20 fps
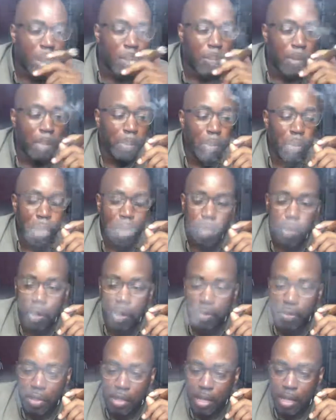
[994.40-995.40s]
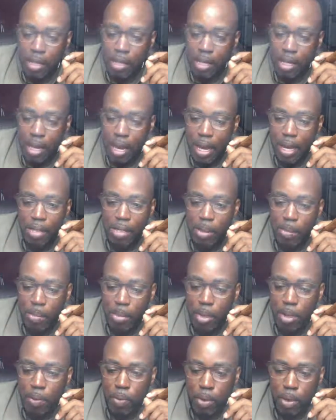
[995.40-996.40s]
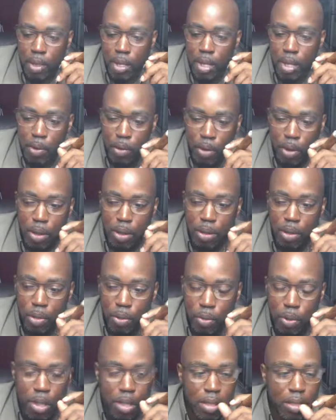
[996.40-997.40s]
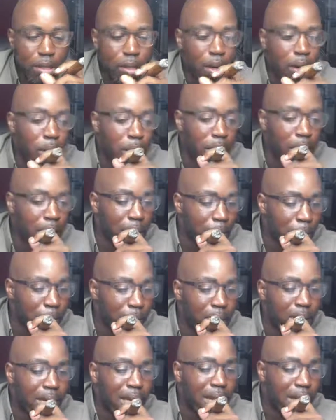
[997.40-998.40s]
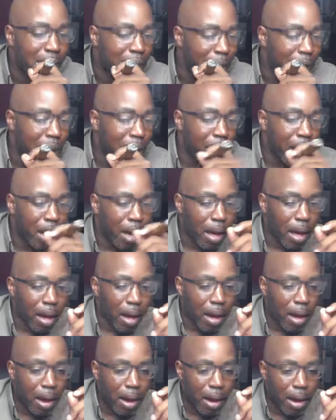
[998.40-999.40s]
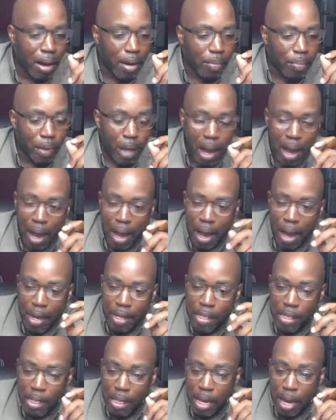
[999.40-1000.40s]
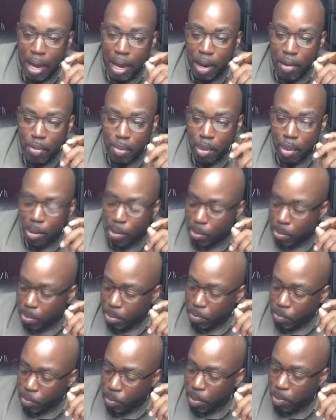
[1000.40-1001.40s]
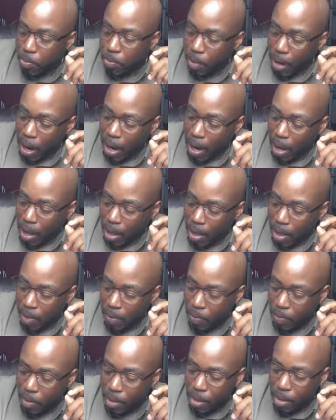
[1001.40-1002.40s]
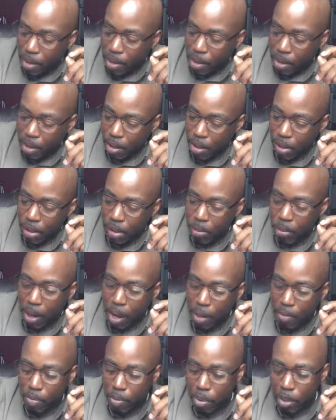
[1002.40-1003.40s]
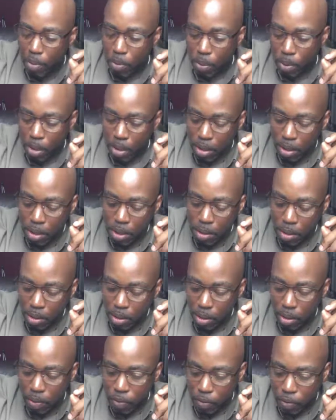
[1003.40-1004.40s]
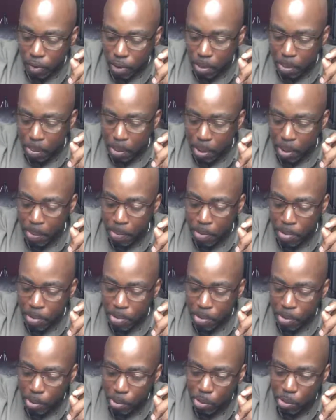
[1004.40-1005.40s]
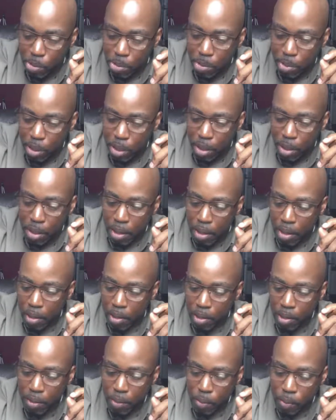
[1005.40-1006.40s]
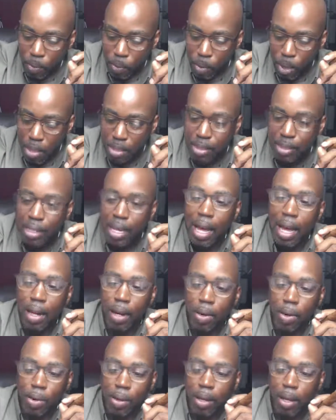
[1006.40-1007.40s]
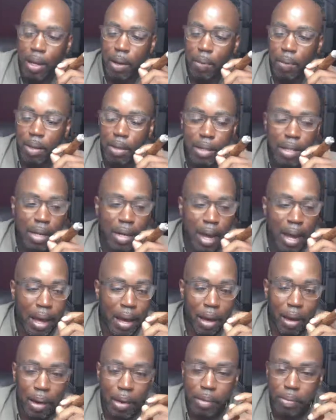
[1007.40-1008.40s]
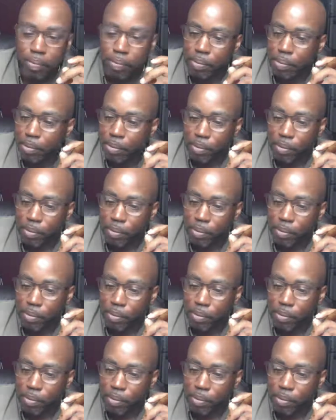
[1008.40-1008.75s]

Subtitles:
boy Wolf says he hasn't been with anyone who wasn't okay with it. I actually have, brother Wolf. I have. I've been with a few people who was not okay with it at all.